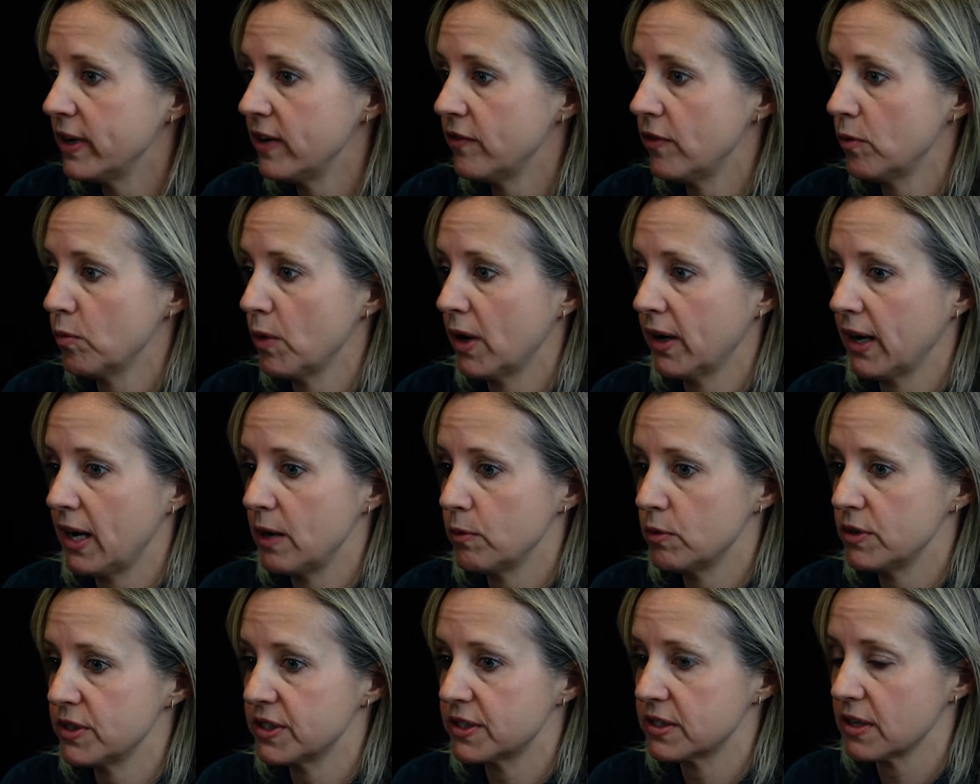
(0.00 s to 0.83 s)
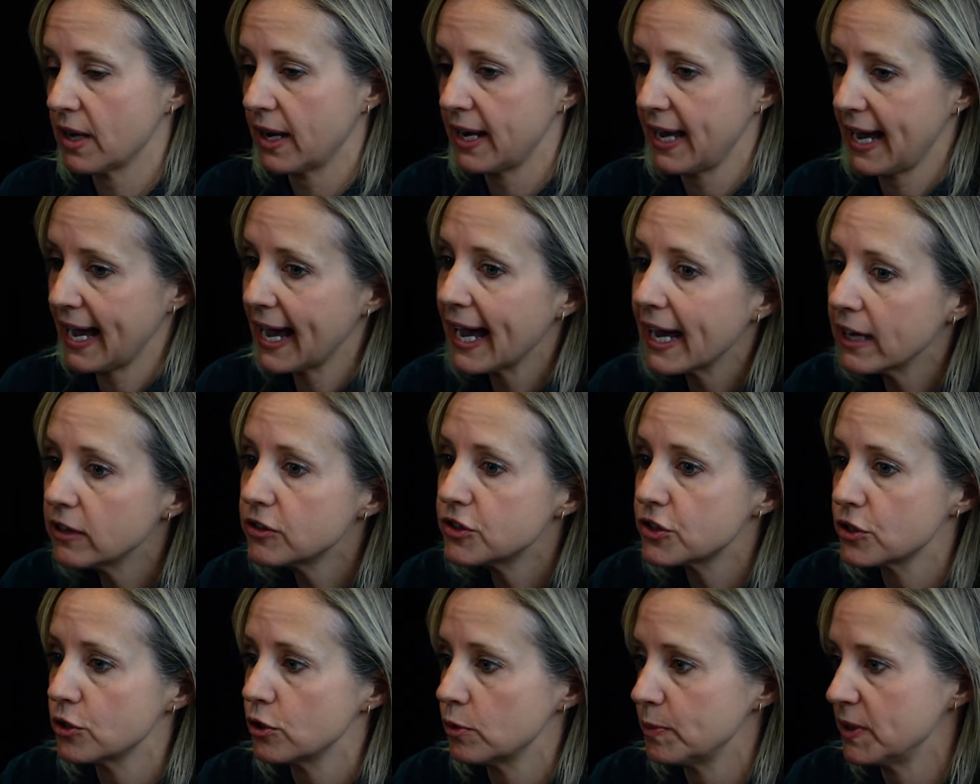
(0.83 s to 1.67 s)
even when I
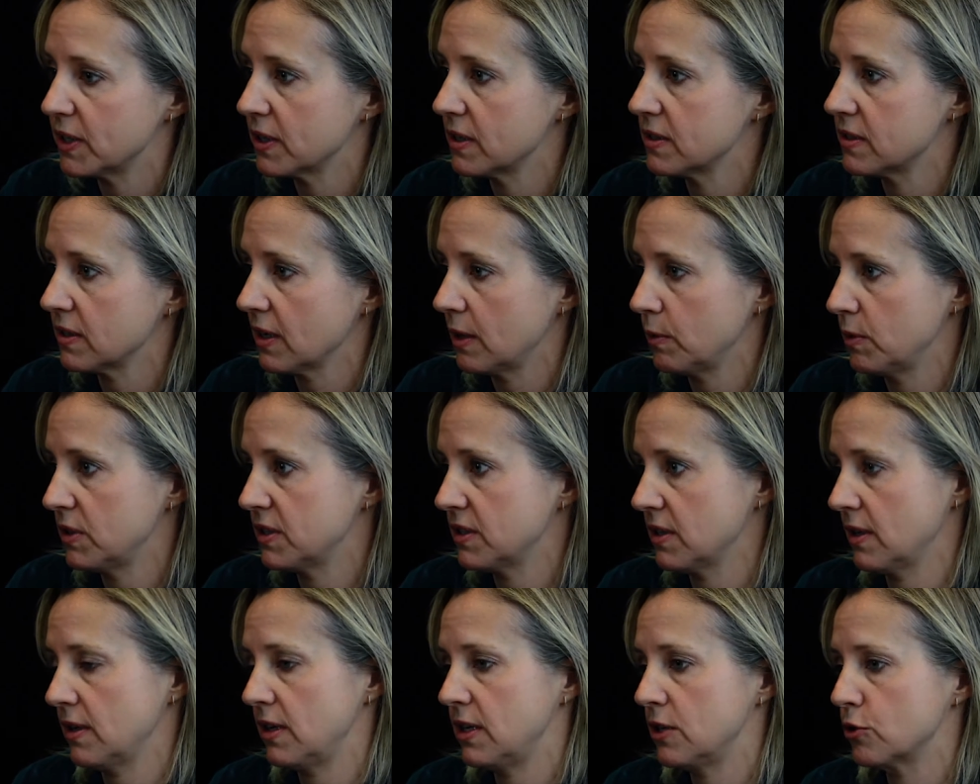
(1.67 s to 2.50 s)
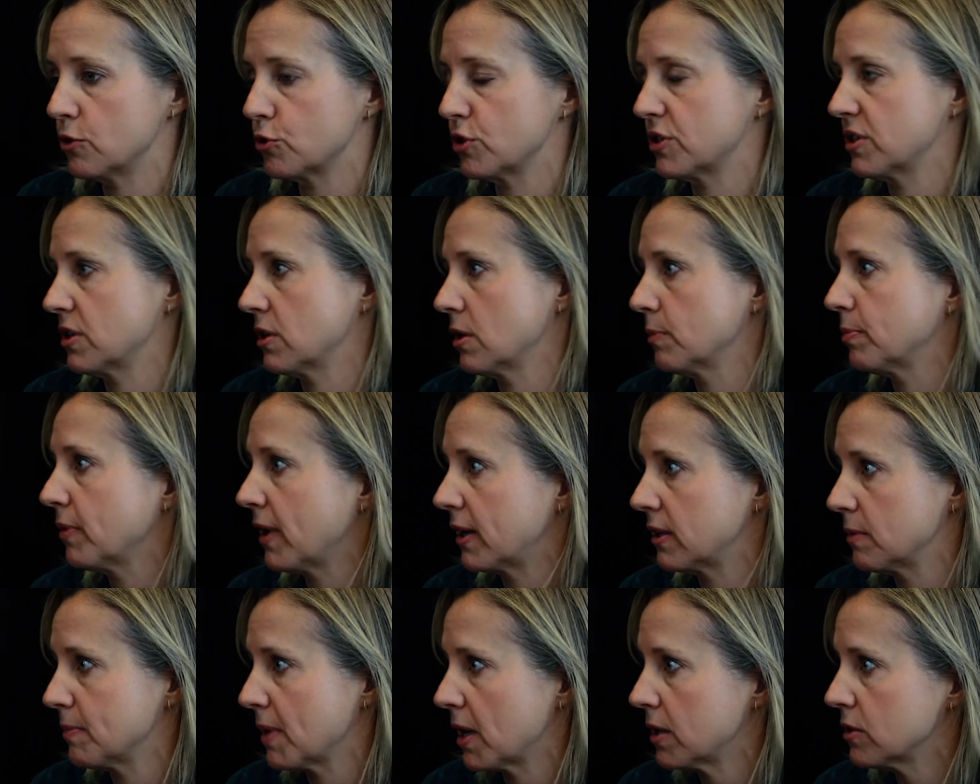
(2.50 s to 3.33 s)
had to, because I was interested in
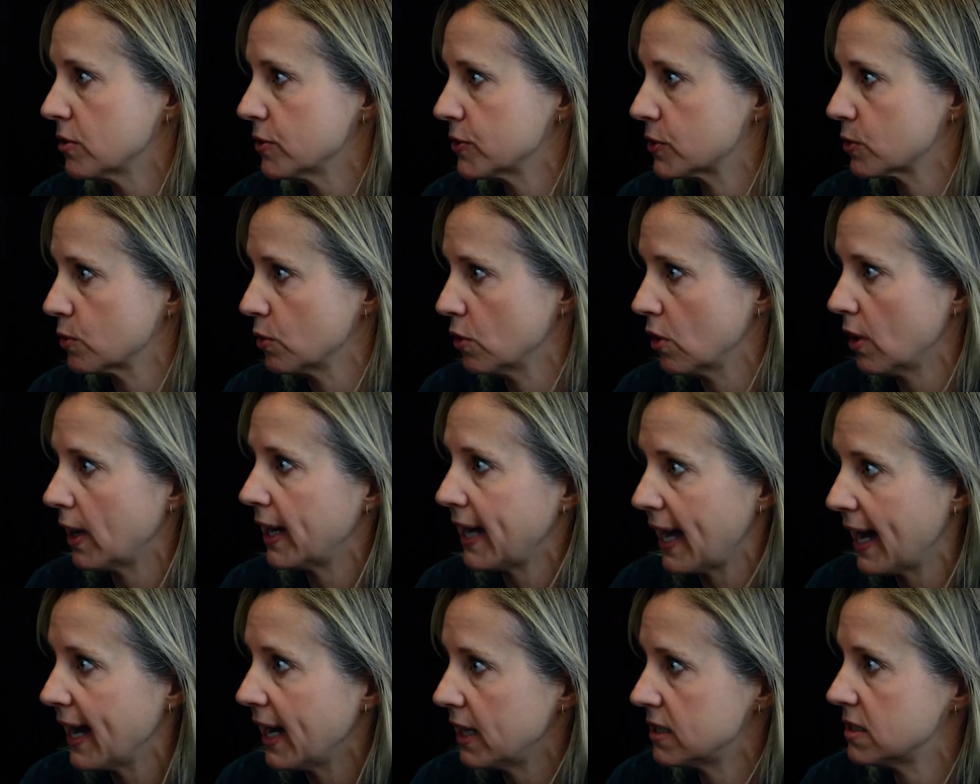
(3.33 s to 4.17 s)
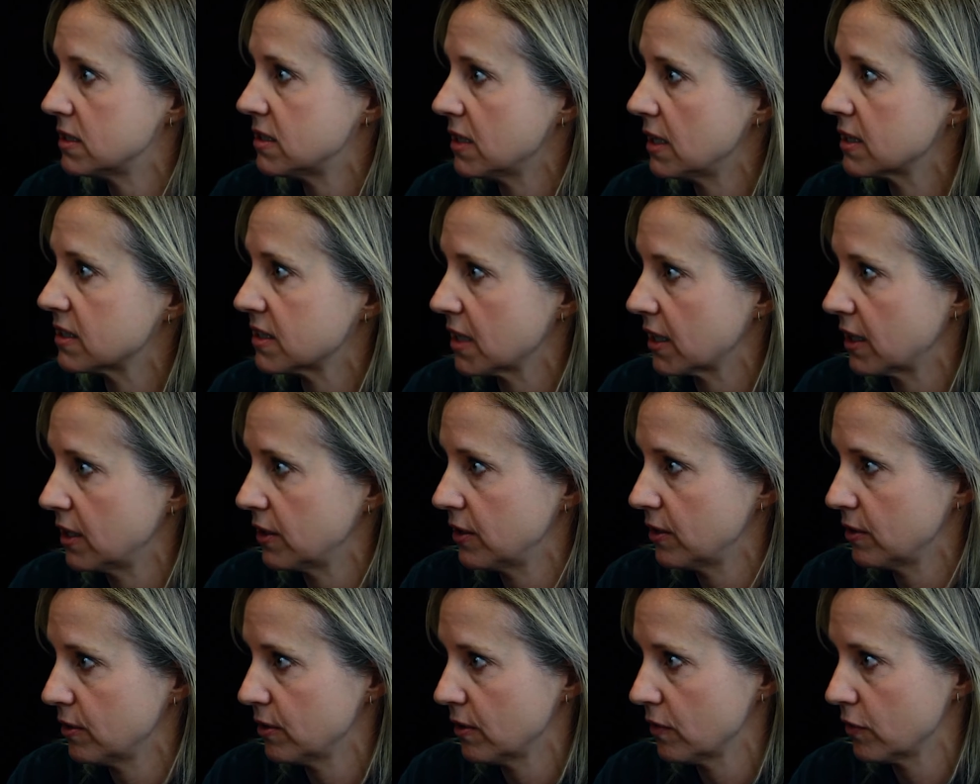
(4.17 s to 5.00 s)
applying to medical school, I had to take second
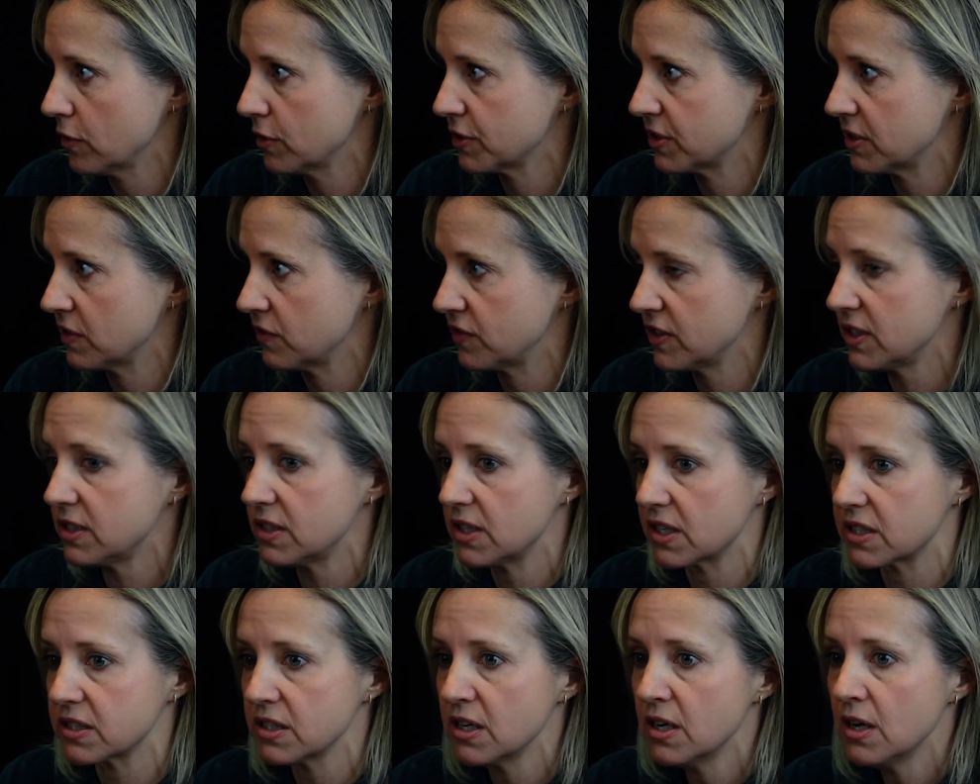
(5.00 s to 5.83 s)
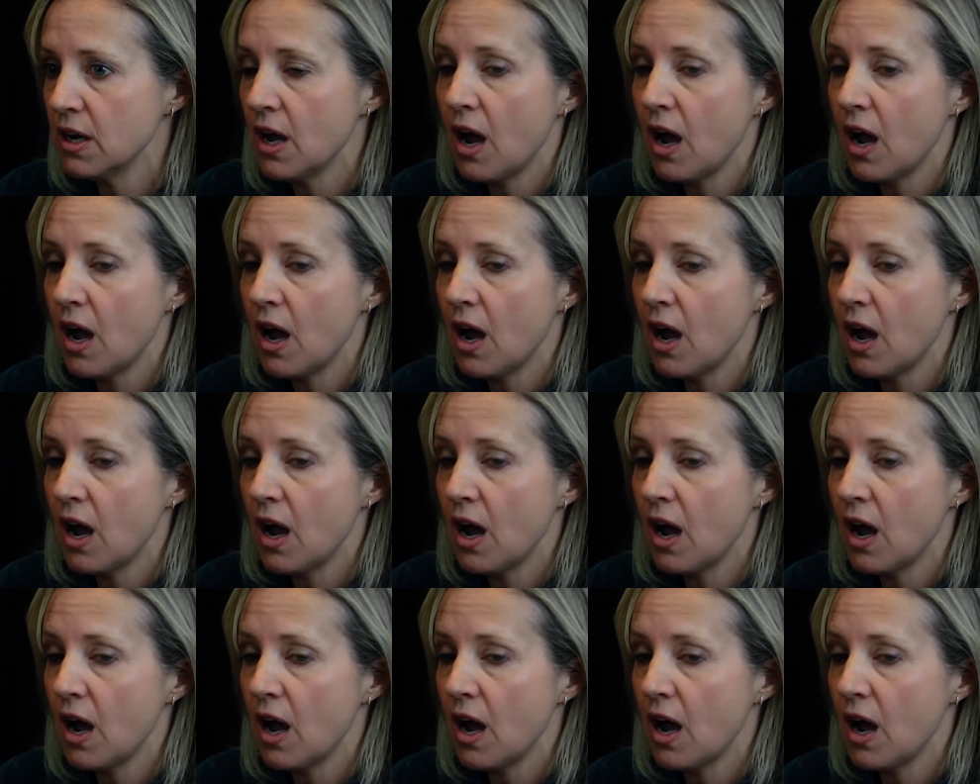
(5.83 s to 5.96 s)
year university physics.